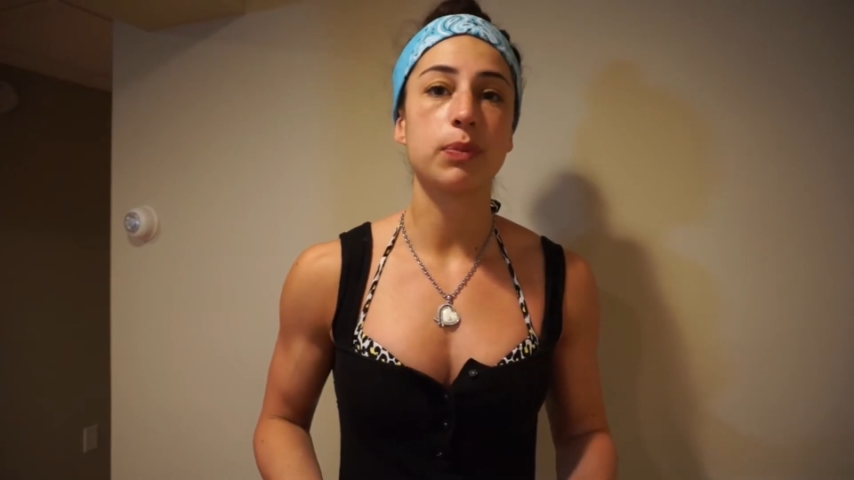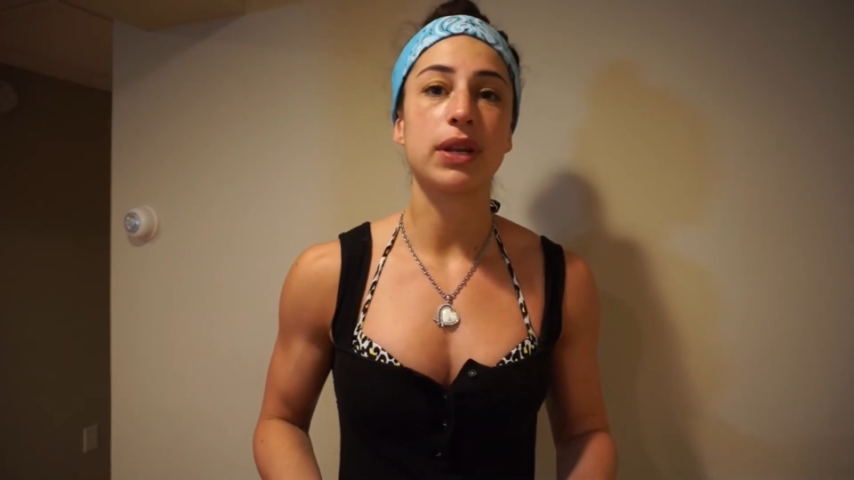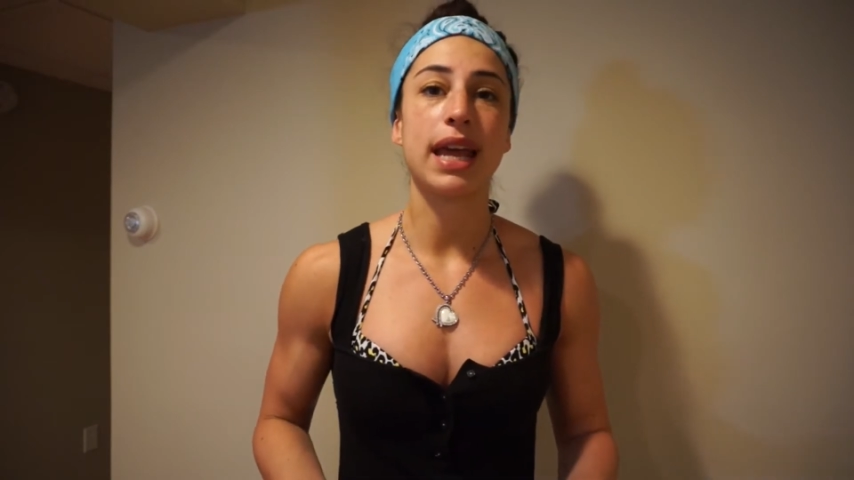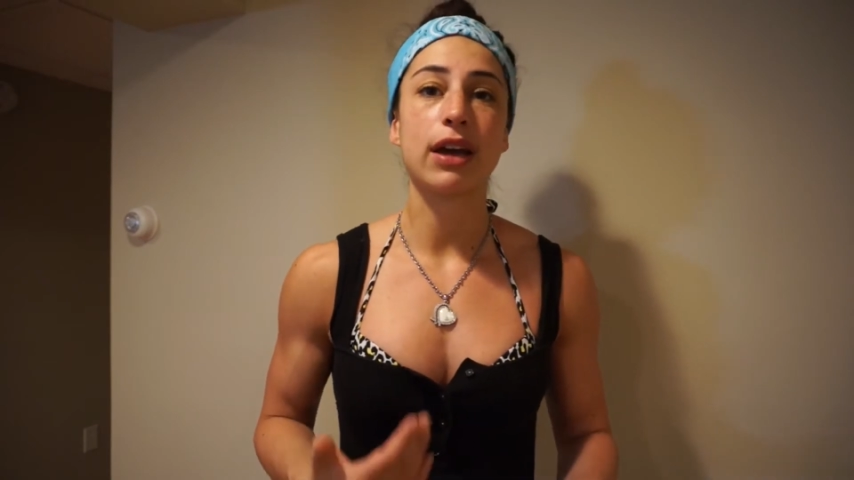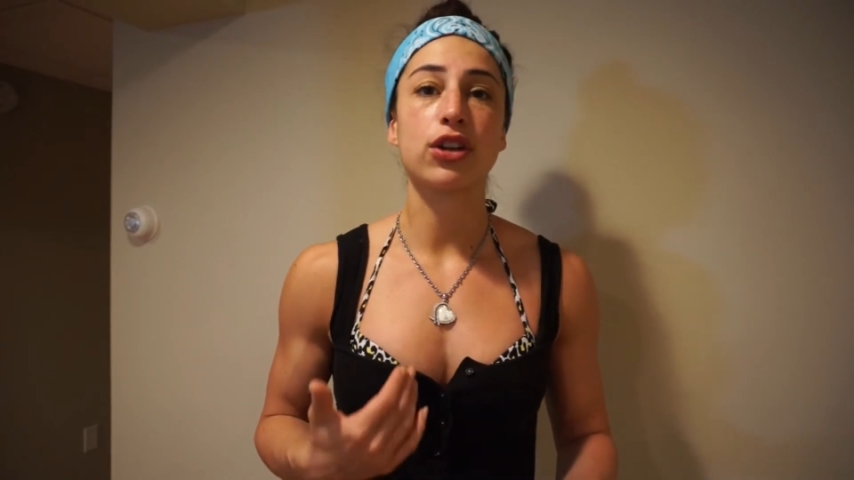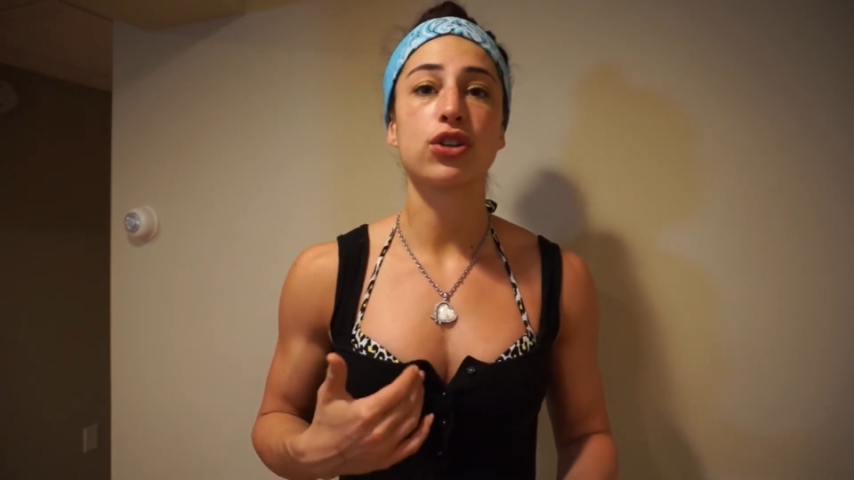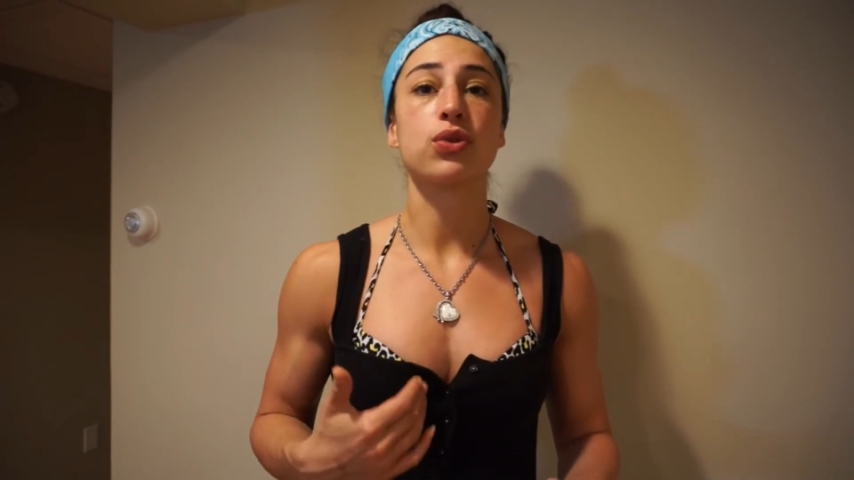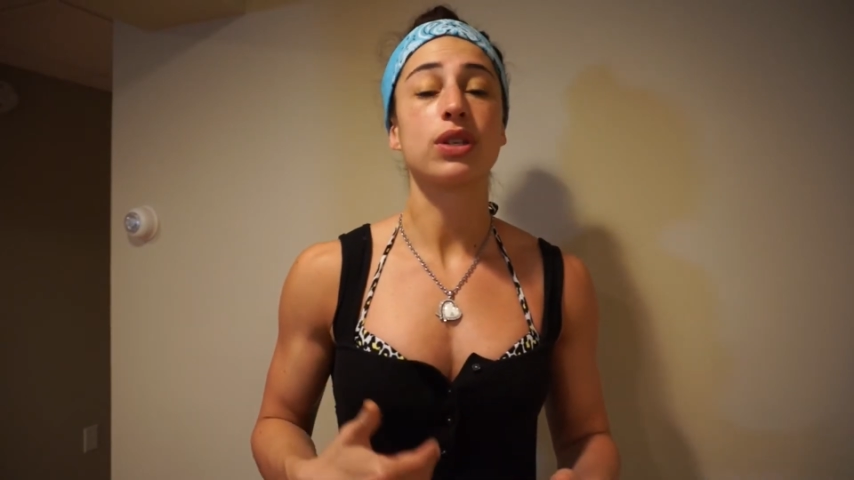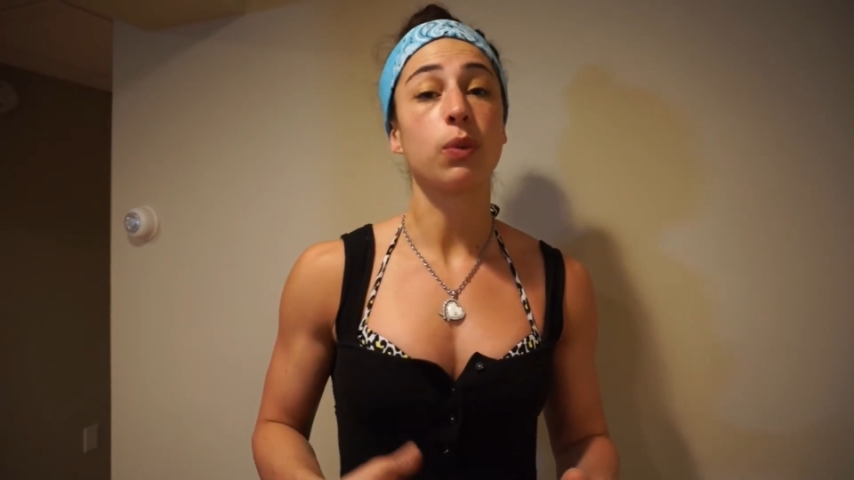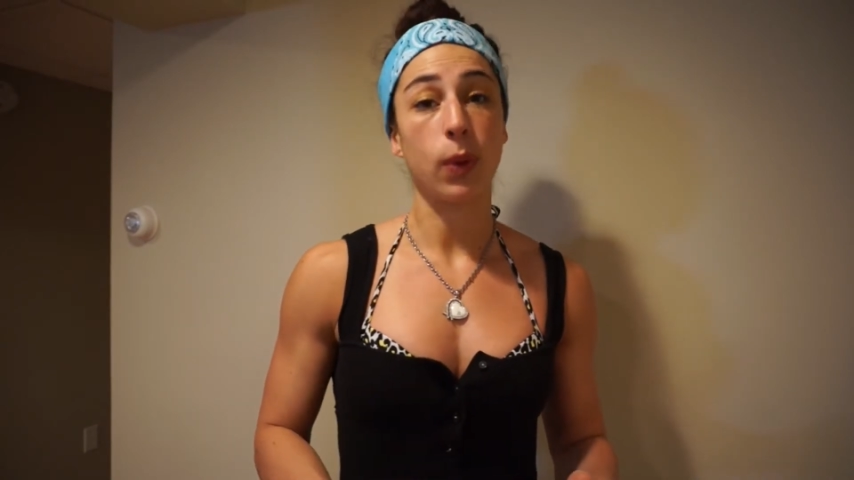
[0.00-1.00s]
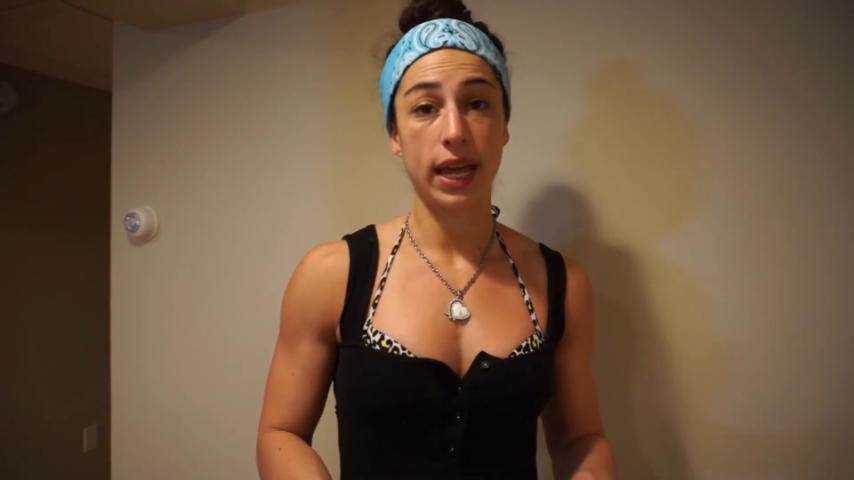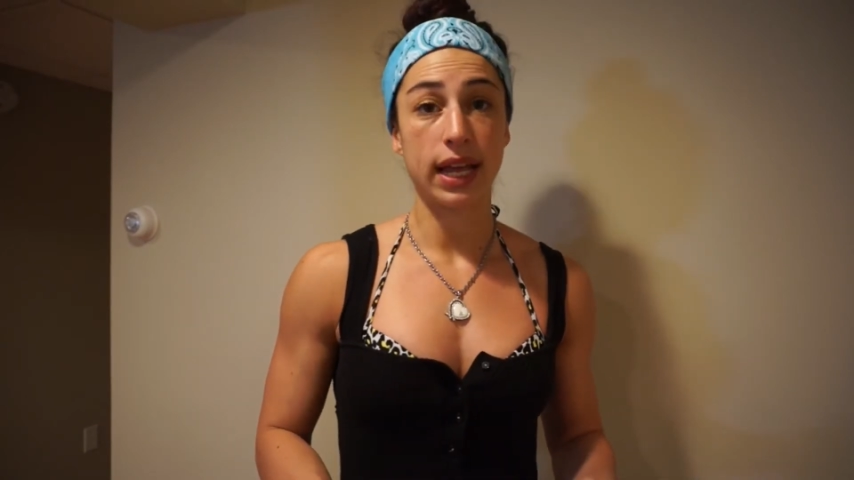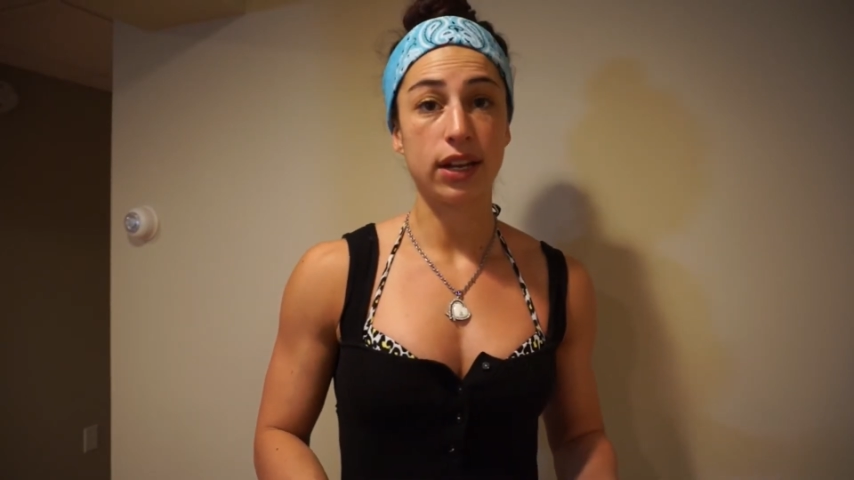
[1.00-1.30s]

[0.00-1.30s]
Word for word: but now you're using weight.